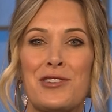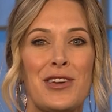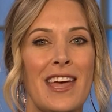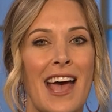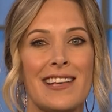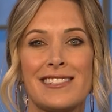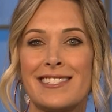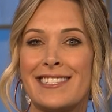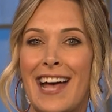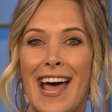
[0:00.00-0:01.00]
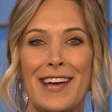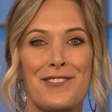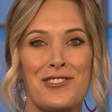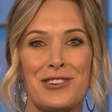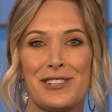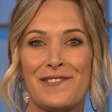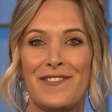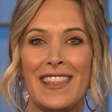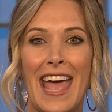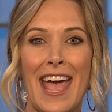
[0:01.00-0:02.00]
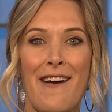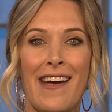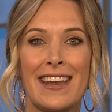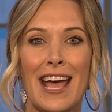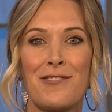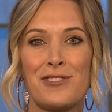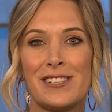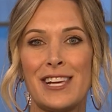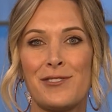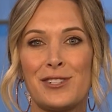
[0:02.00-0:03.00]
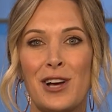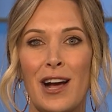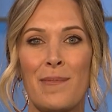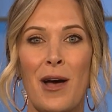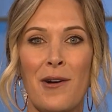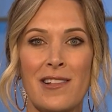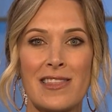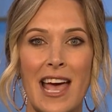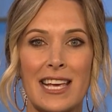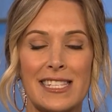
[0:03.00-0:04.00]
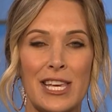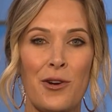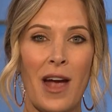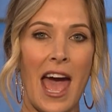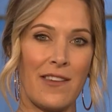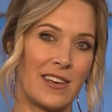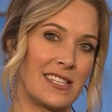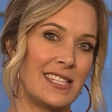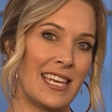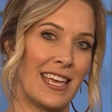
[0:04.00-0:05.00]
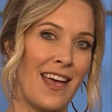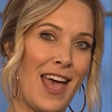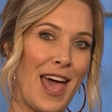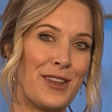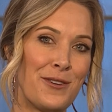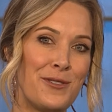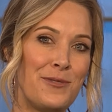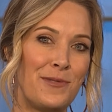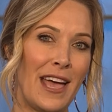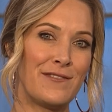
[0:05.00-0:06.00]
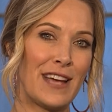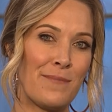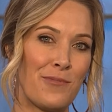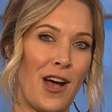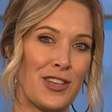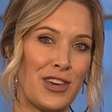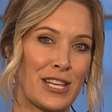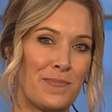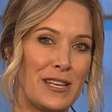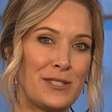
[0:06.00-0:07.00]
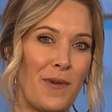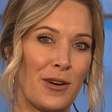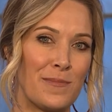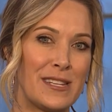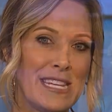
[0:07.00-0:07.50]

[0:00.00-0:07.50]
She has style, she has flair, and now she's here to talk about her legacy, her advocacy, and her new lifetime project. Please welcome to